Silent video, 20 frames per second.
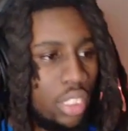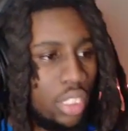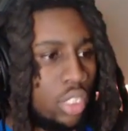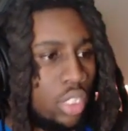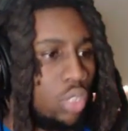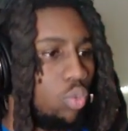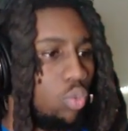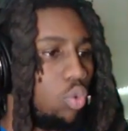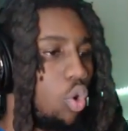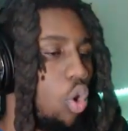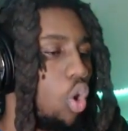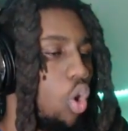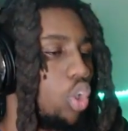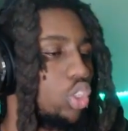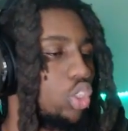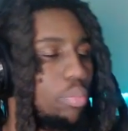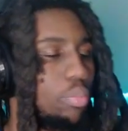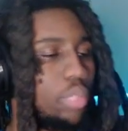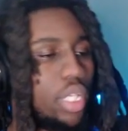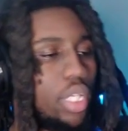Will also
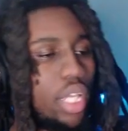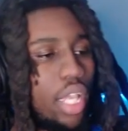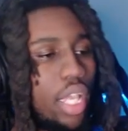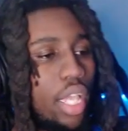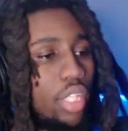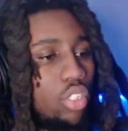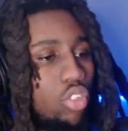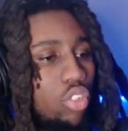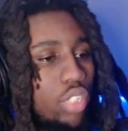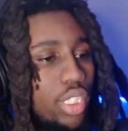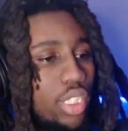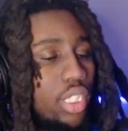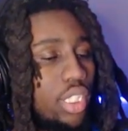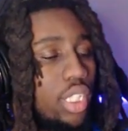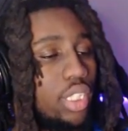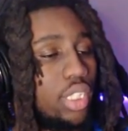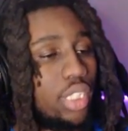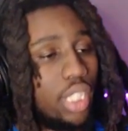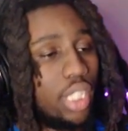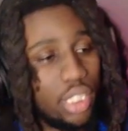be increasing his
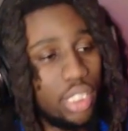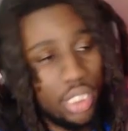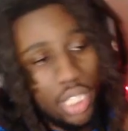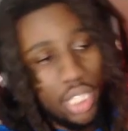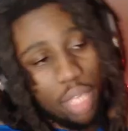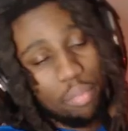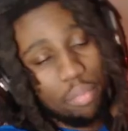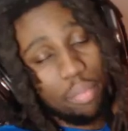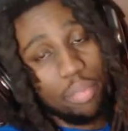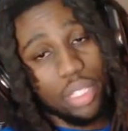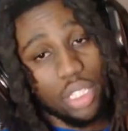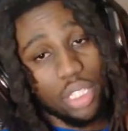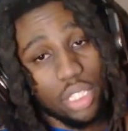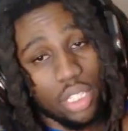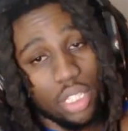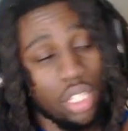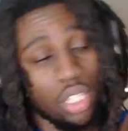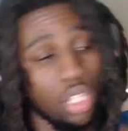healing capability,